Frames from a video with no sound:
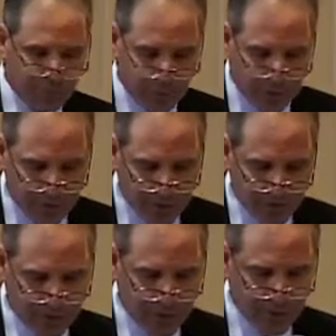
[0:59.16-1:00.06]
of
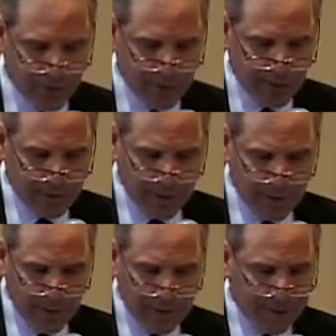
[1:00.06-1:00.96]
business,
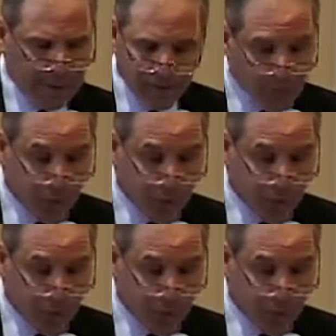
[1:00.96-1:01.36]
and even